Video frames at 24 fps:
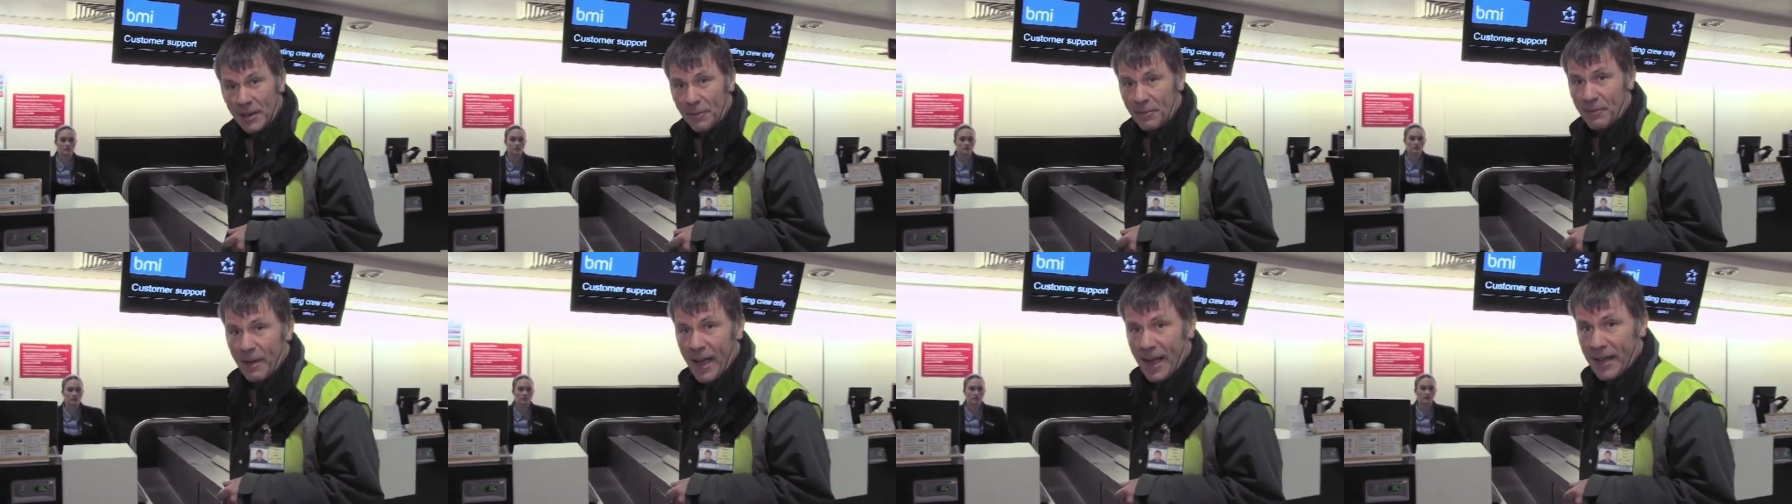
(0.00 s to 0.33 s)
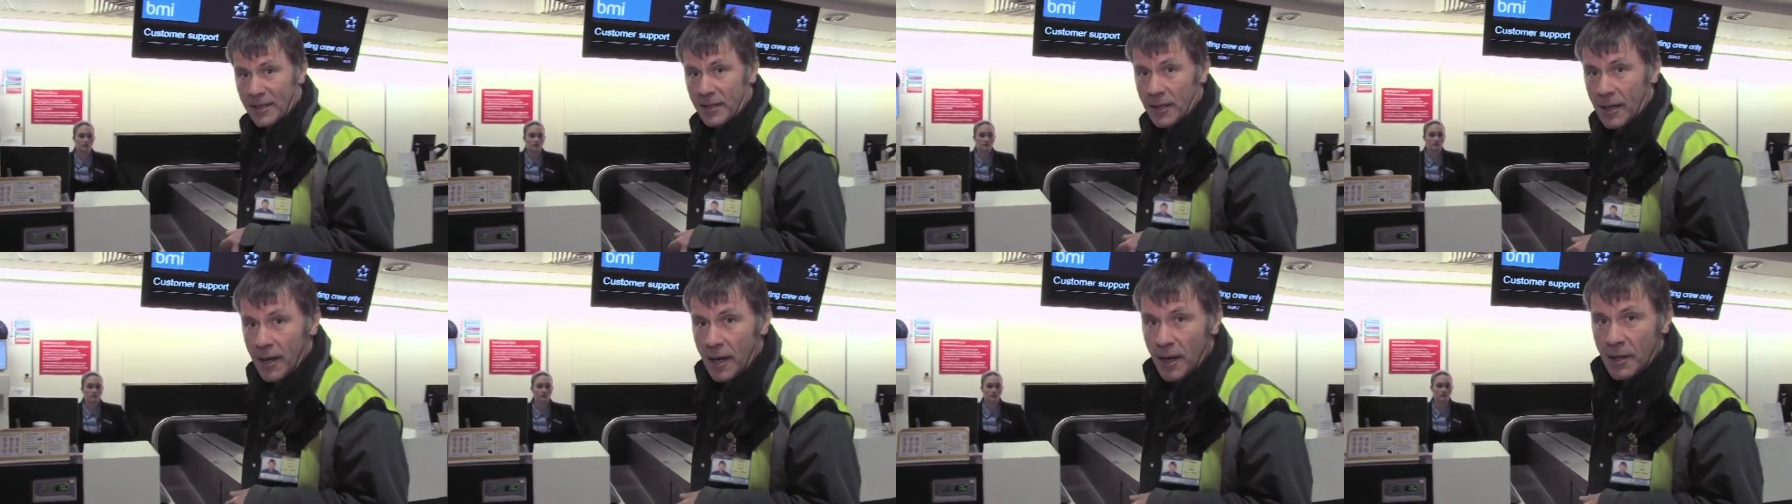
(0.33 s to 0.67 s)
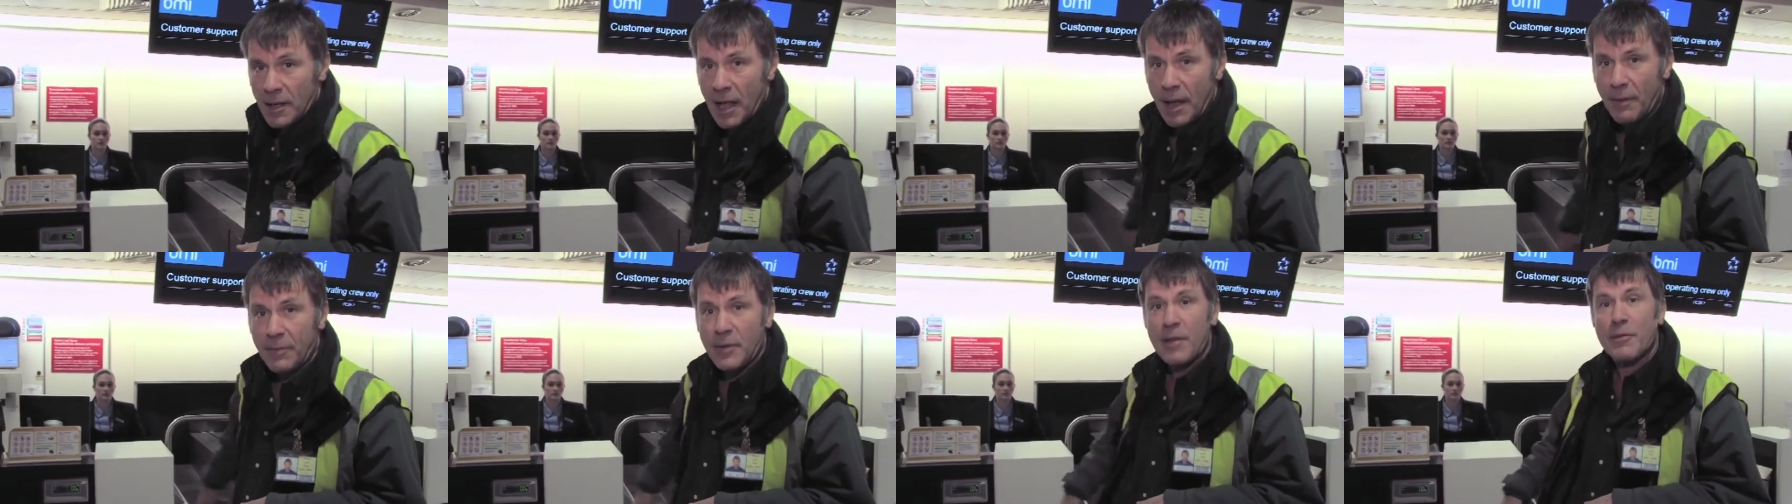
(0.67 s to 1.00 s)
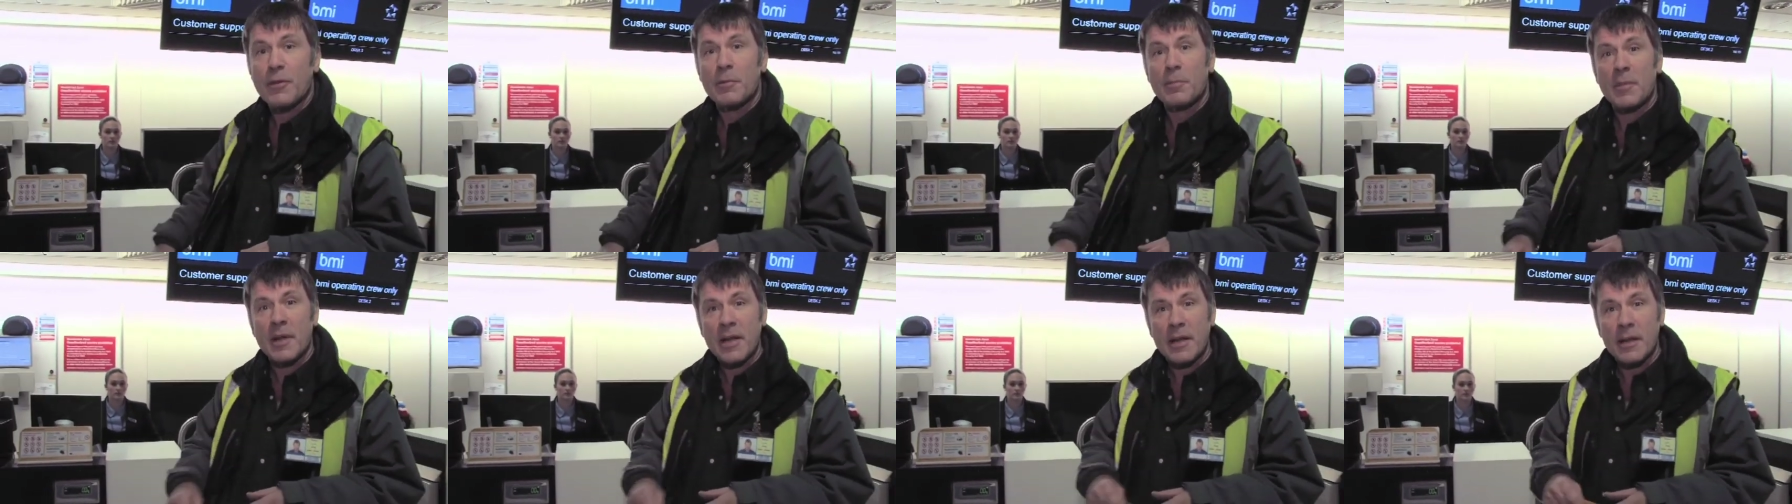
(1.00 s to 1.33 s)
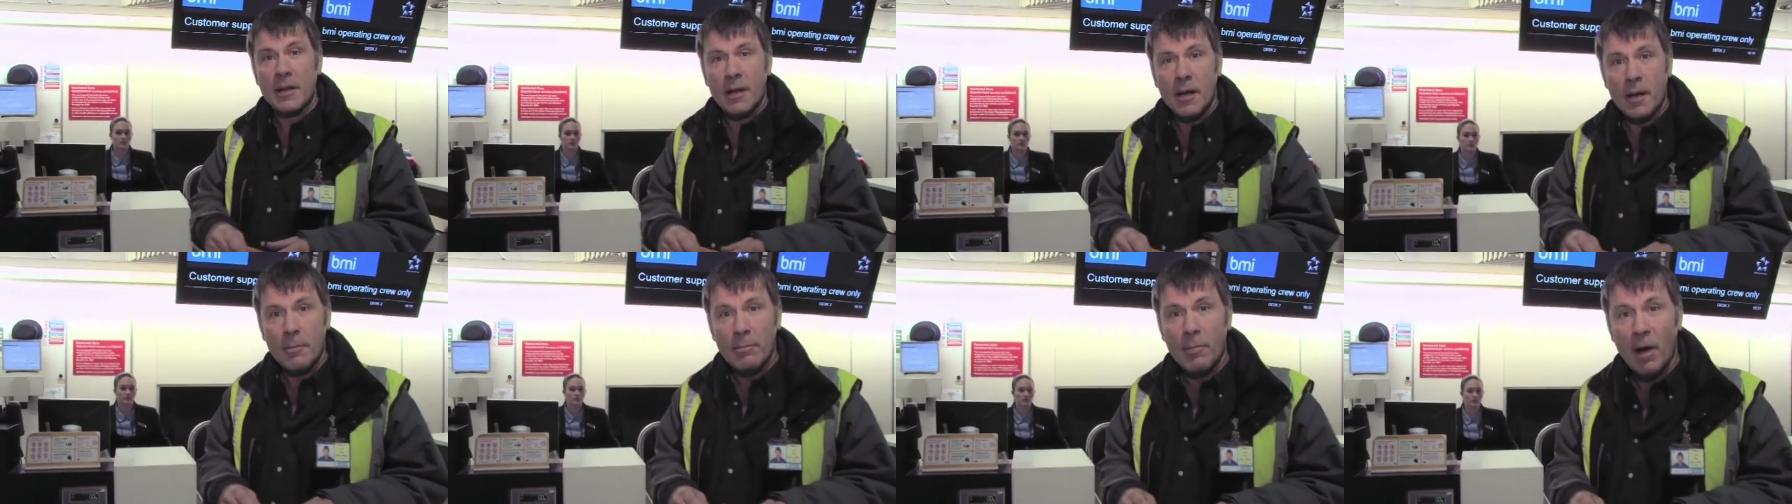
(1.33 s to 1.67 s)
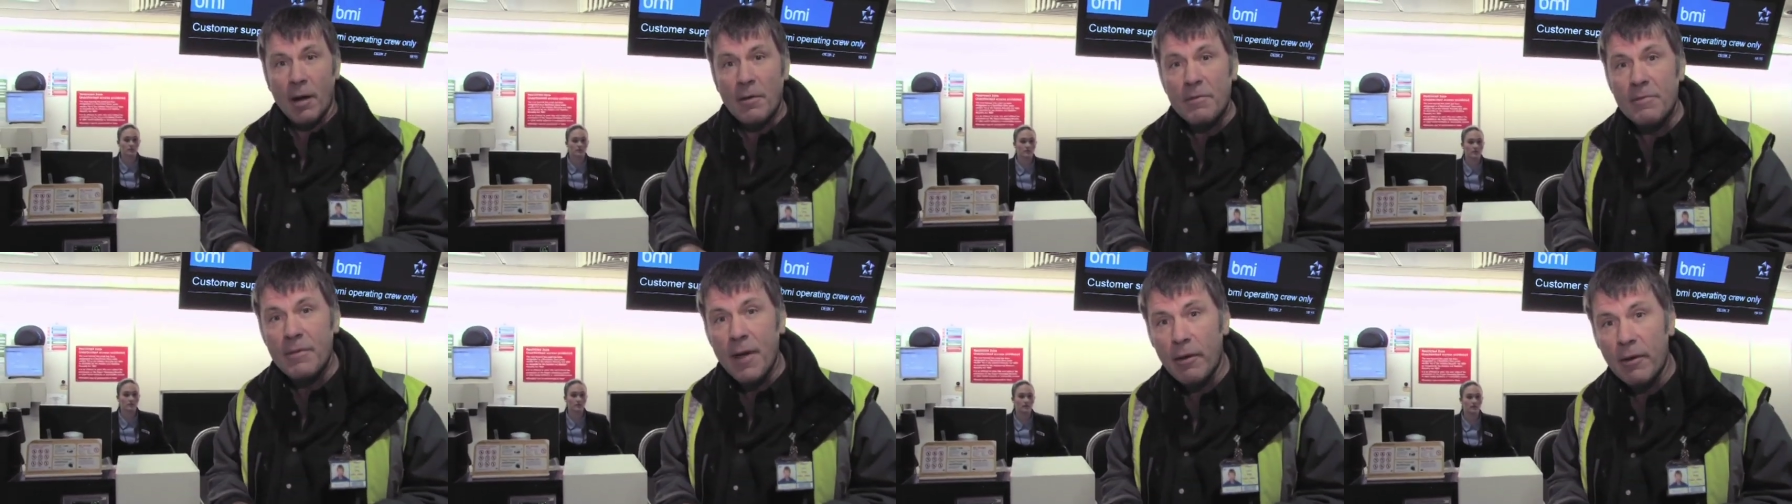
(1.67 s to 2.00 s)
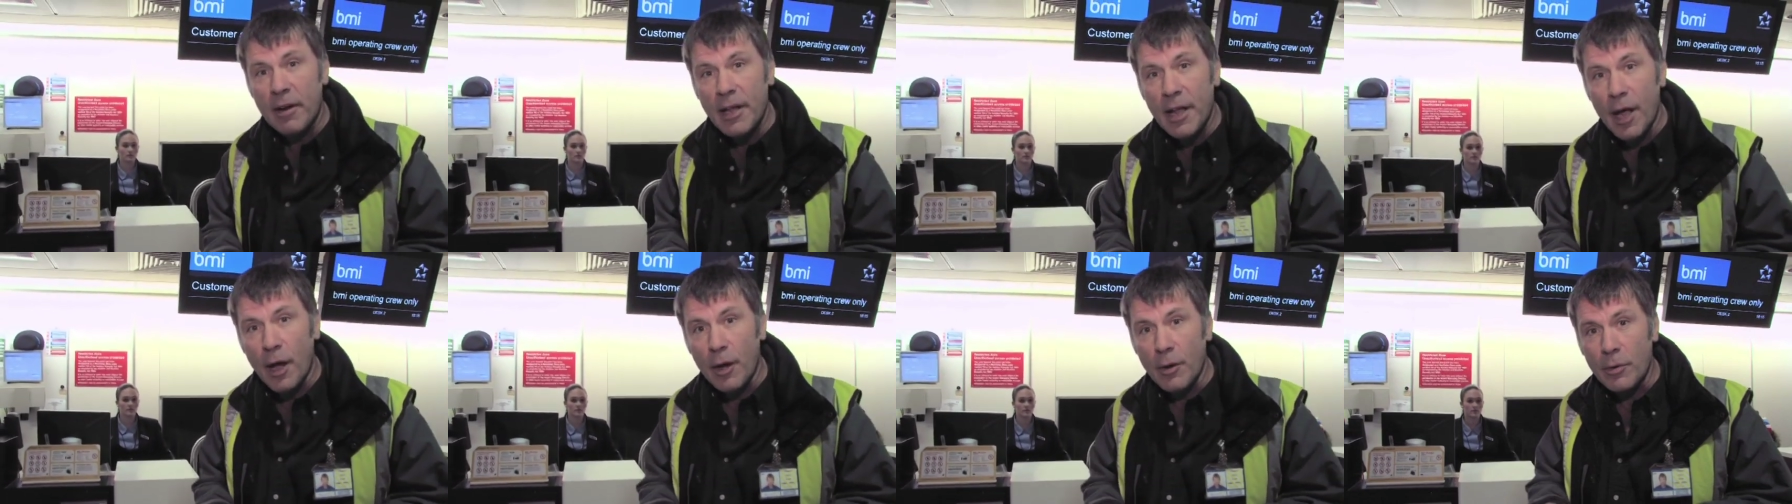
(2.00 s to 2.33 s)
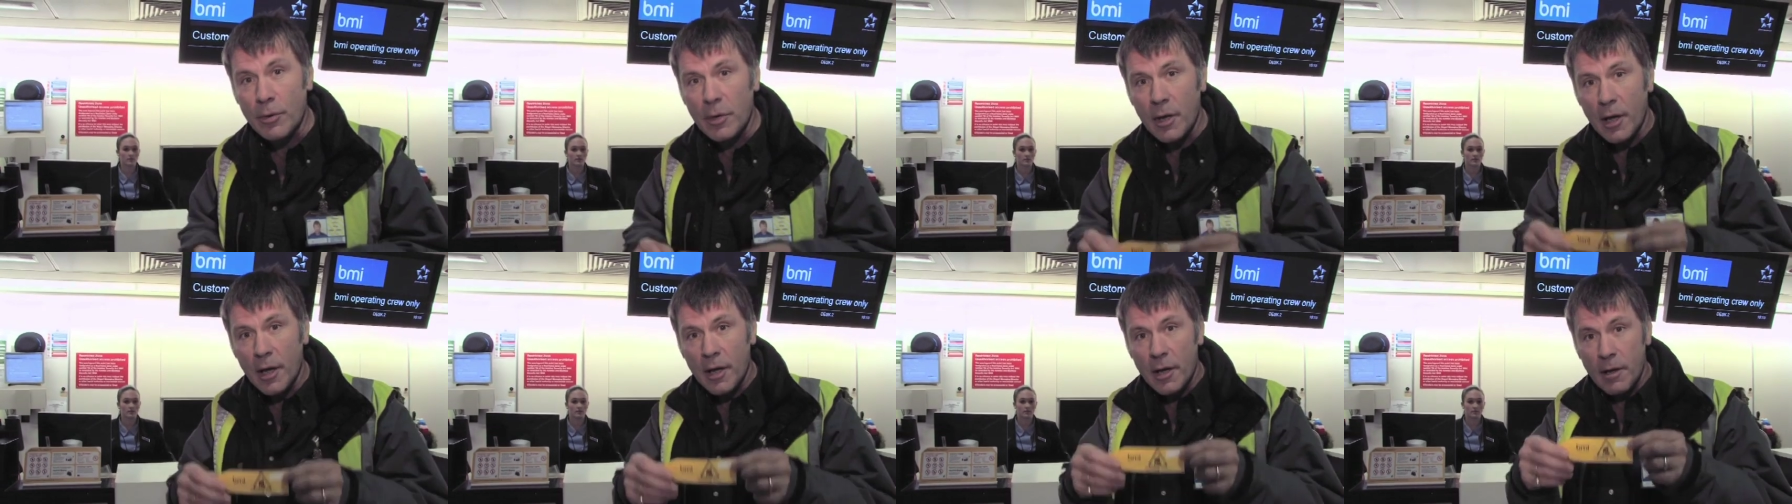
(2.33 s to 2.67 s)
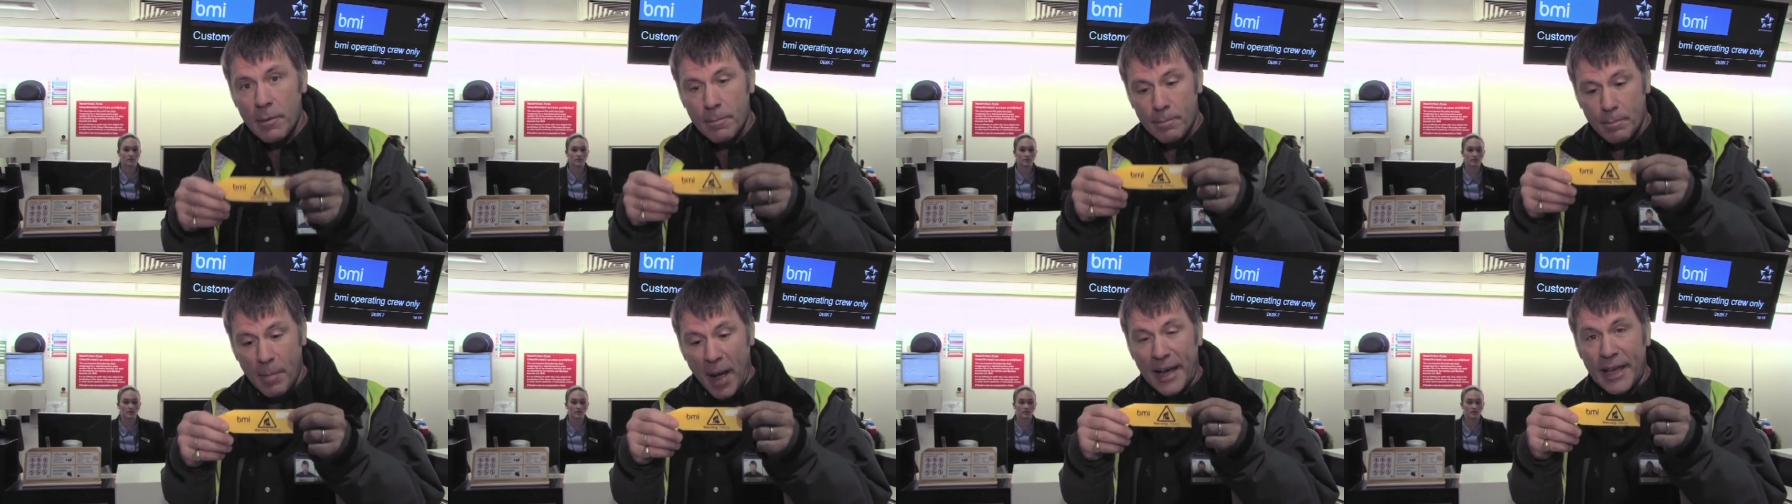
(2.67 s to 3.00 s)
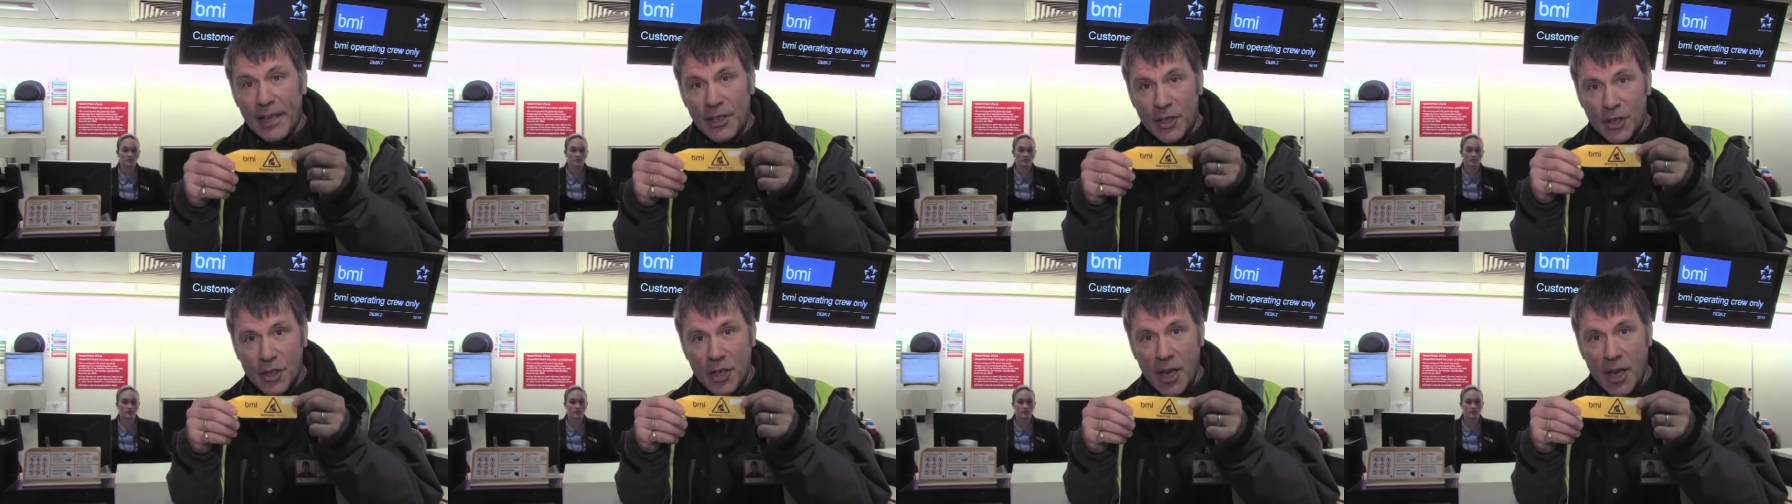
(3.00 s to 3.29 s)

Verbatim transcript: In fact, they've given me my very own baggage